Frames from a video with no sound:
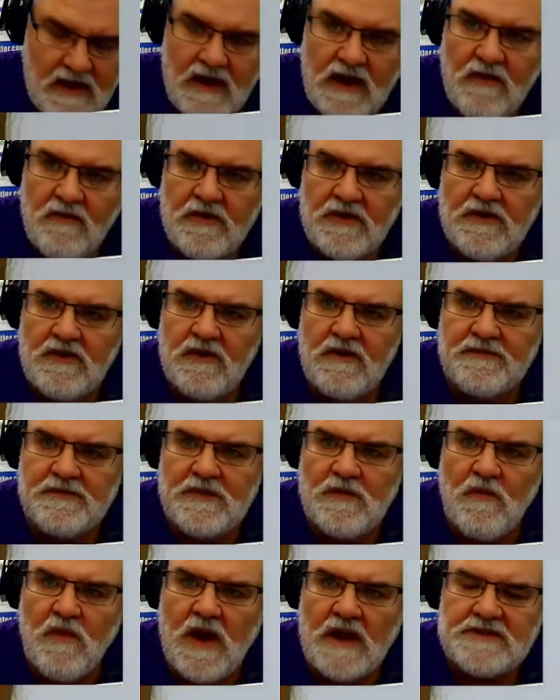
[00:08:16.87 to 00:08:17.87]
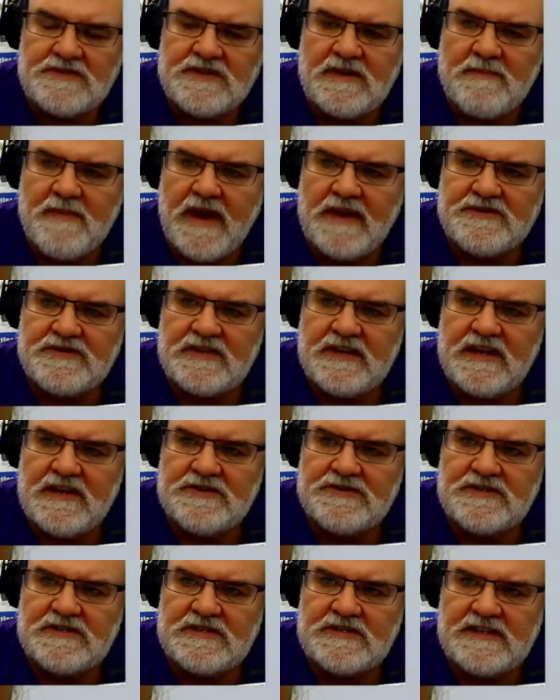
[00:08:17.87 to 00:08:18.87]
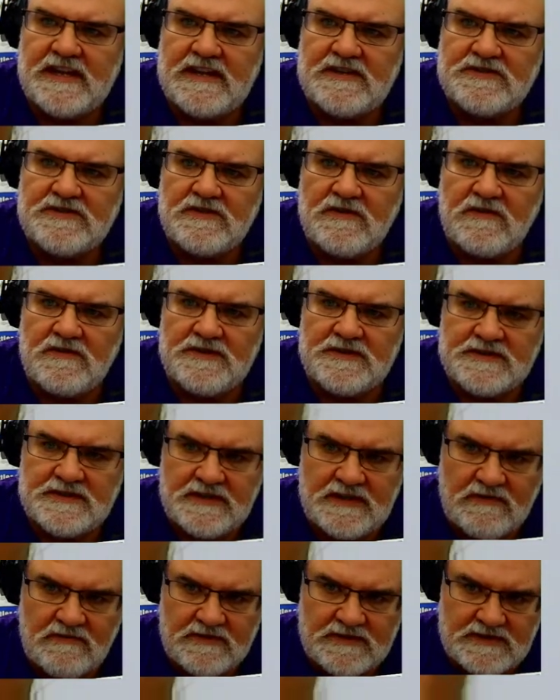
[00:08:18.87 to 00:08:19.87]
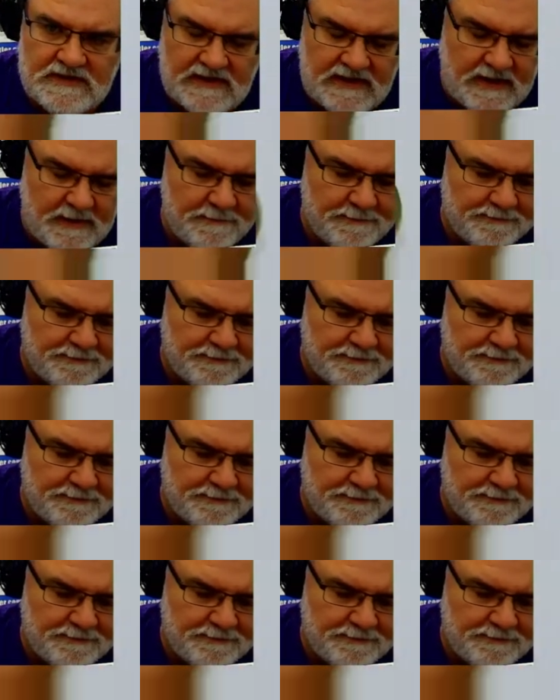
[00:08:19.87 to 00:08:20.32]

I want to know if you watched the Imagination Station or The Secret City.